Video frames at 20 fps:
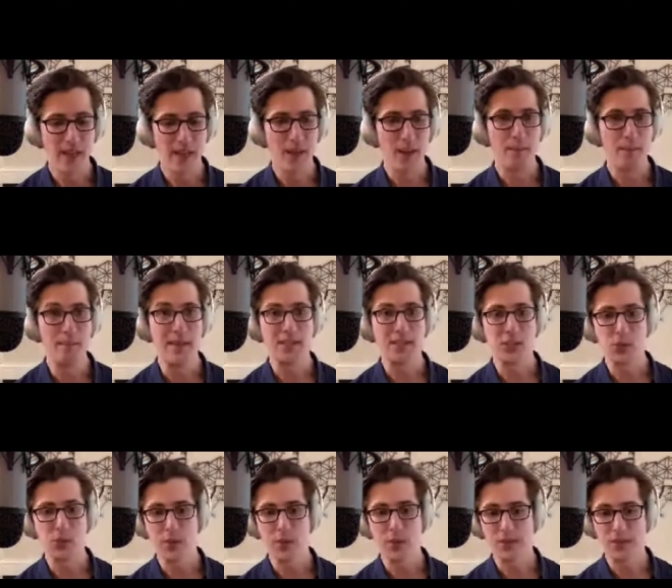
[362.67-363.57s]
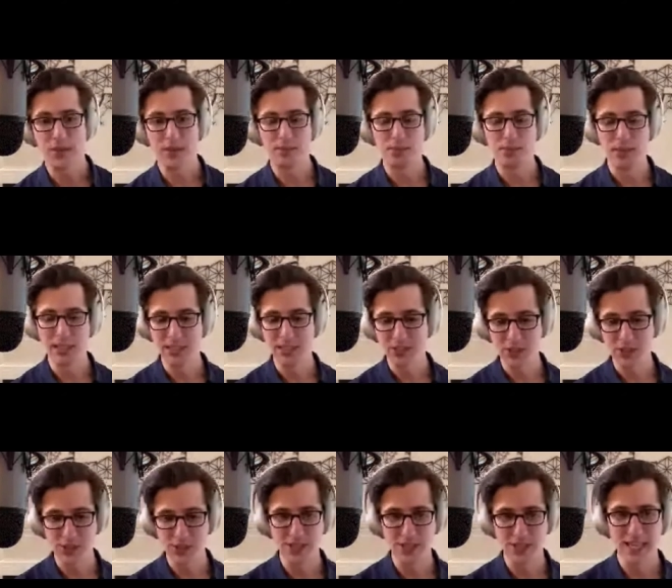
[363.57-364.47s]
mixed with the Blazor
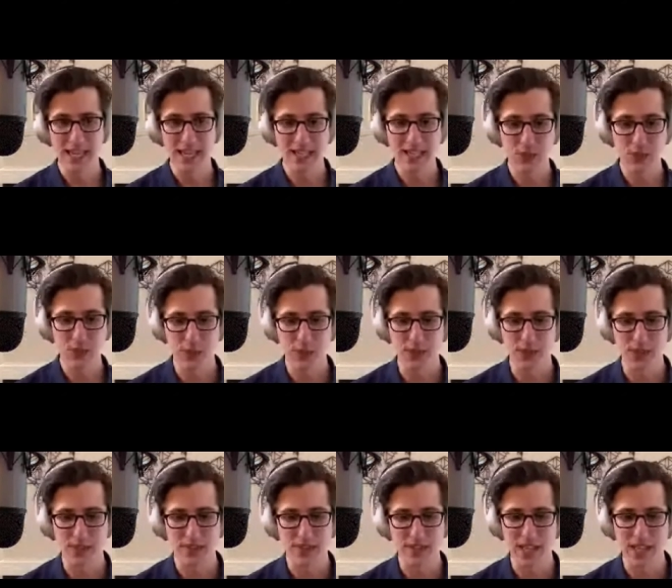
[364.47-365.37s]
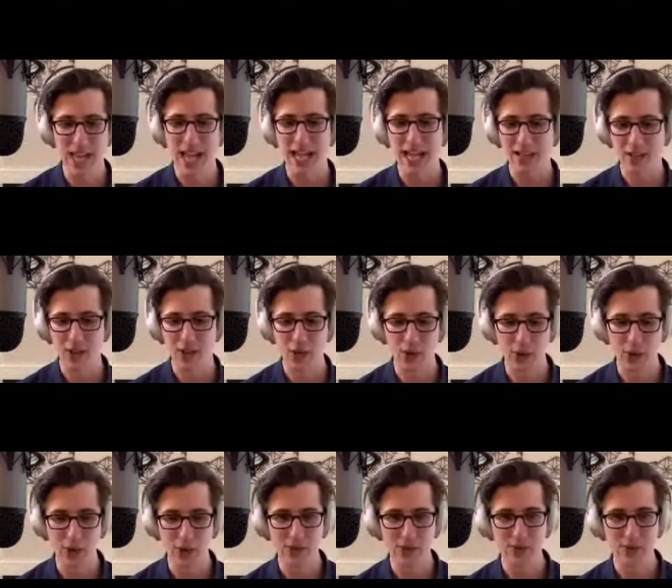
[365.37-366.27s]
syntax where we see the
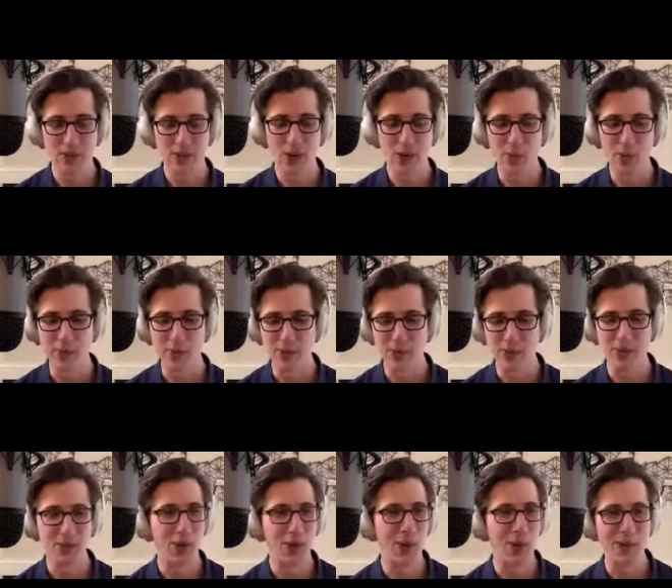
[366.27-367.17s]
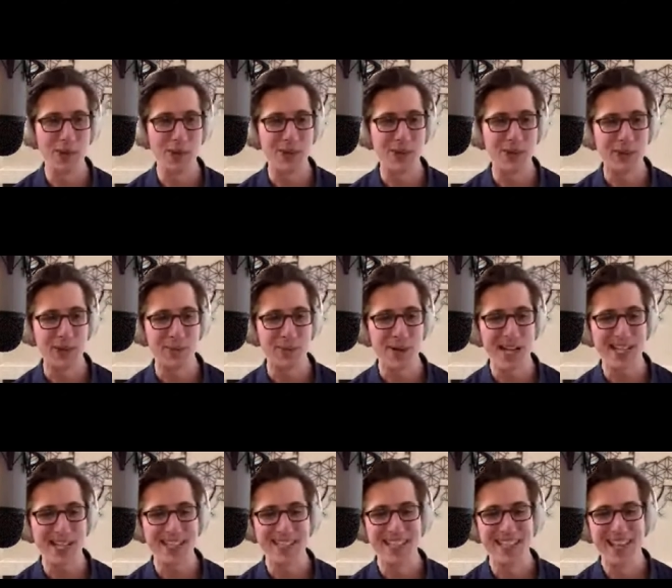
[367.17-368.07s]
@code, open curly
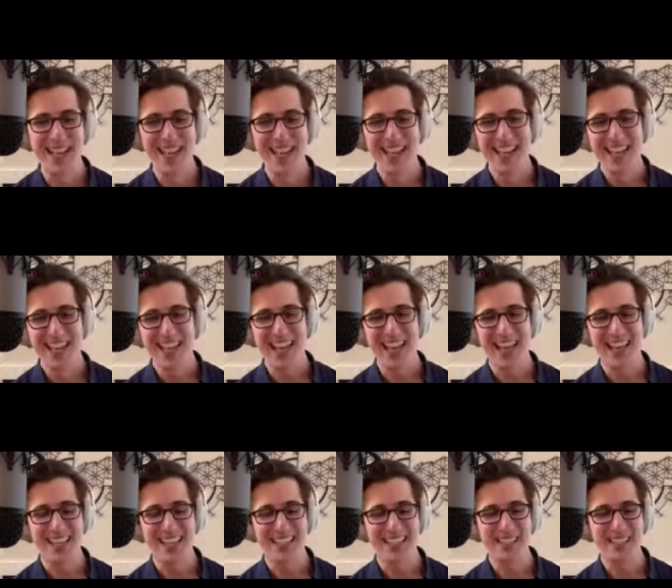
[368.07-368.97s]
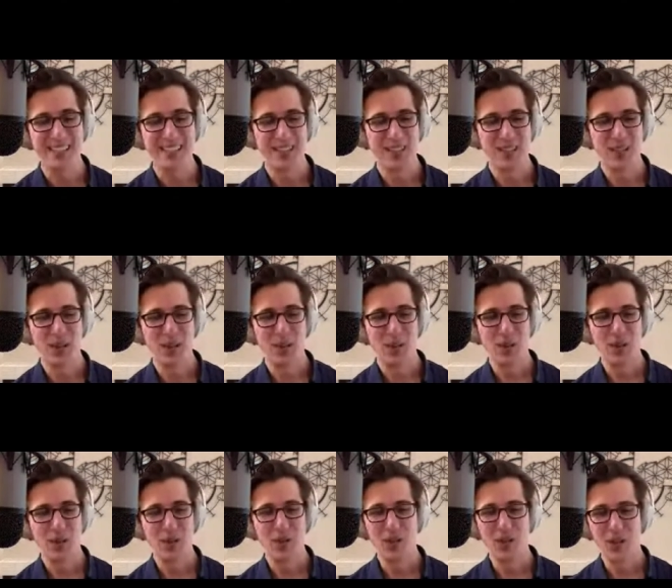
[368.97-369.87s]
bracket. And
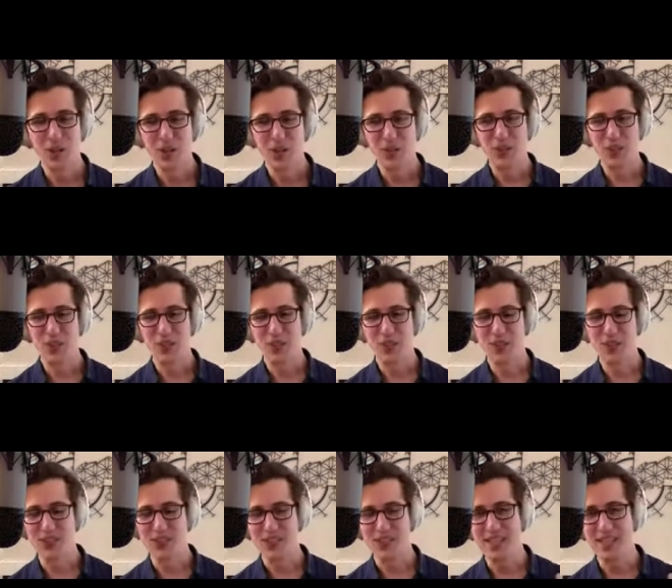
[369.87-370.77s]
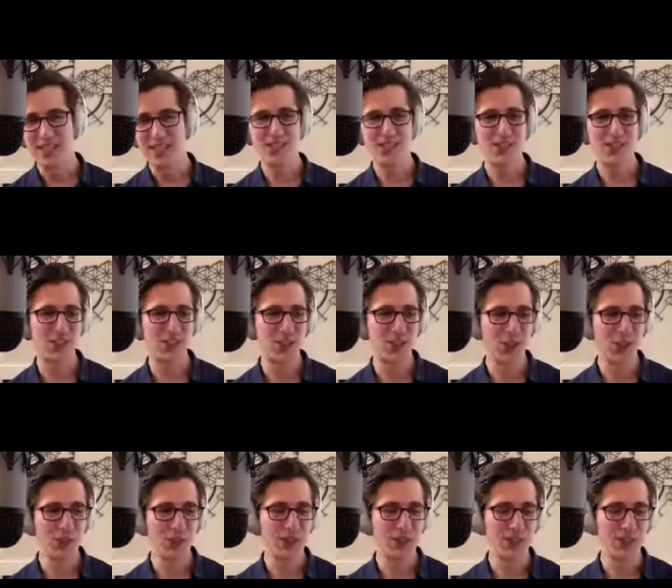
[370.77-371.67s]
this is
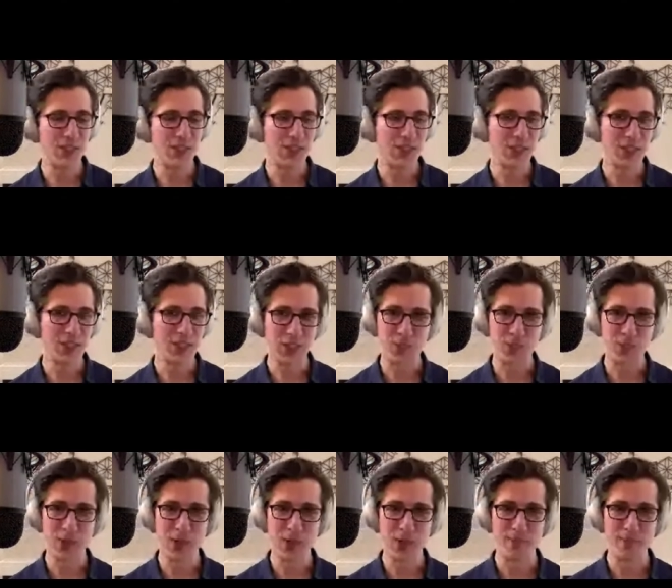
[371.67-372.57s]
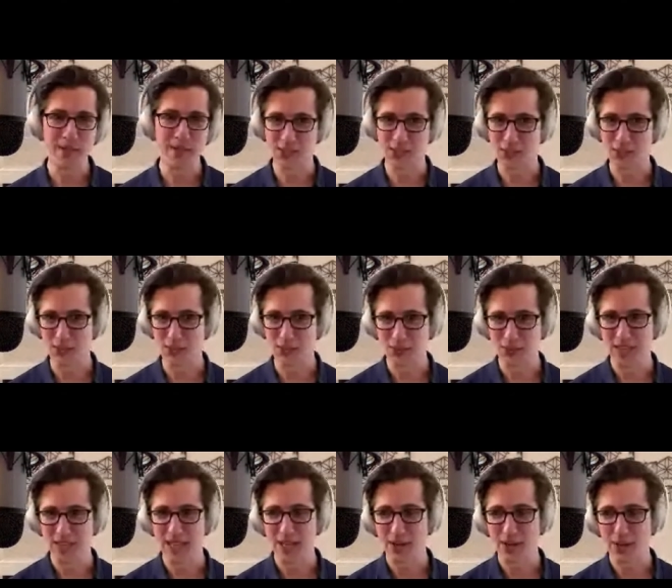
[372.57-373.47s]
still considered experimental.
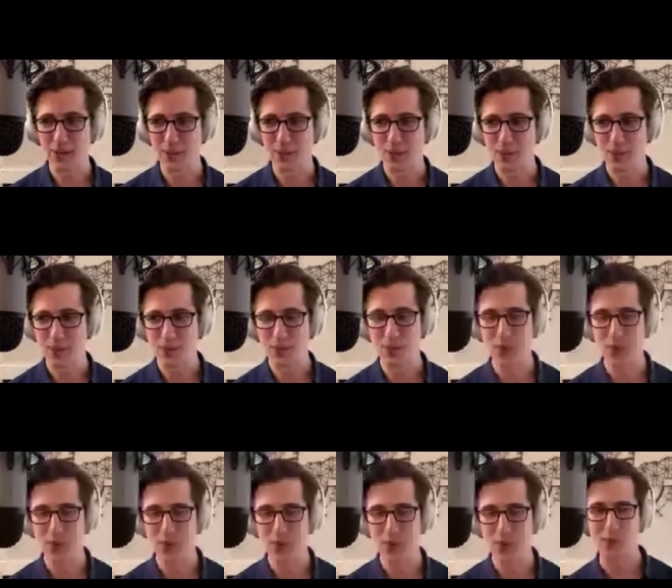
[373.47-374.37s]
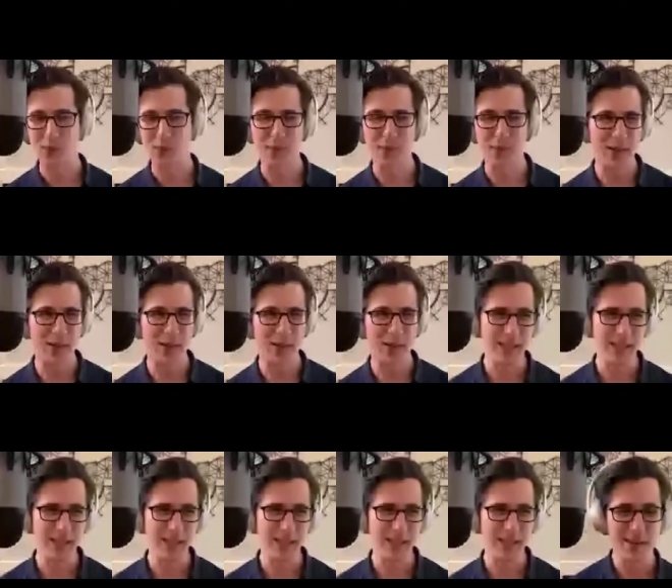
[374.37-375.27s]
Now, what does experimental
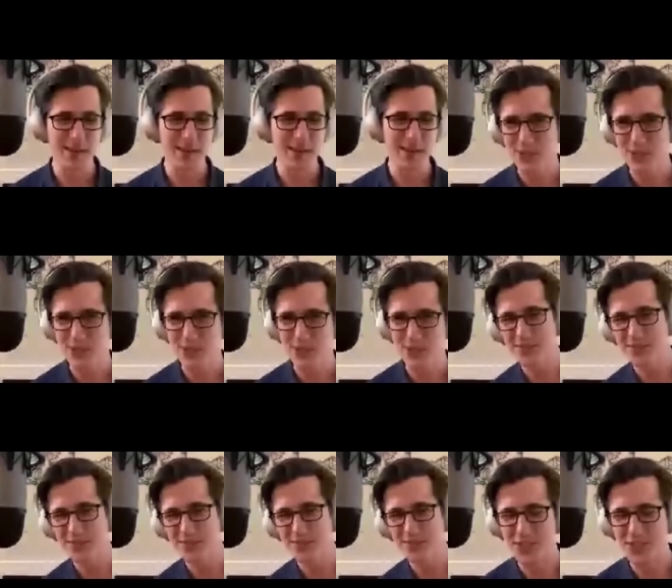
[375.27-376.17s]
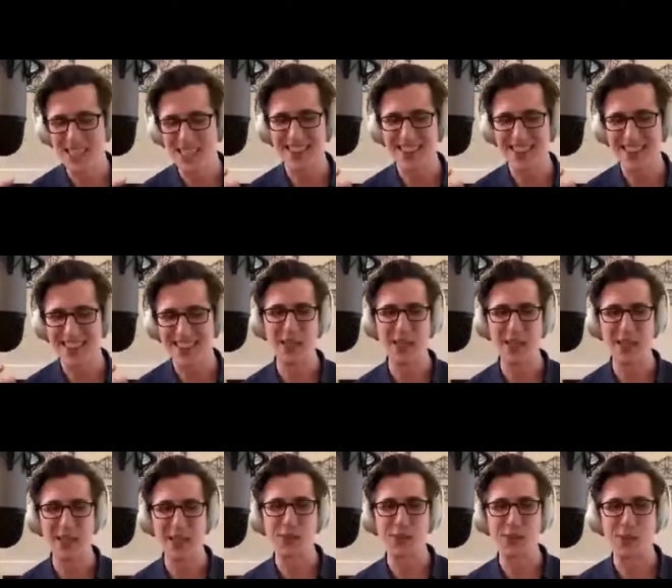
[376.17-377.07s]
mean at Microsoft? If you see anything
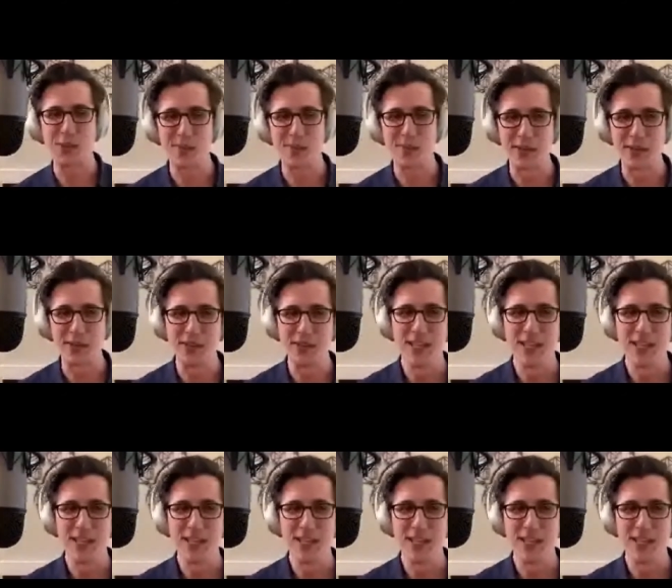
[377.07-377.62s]
labeled experimental,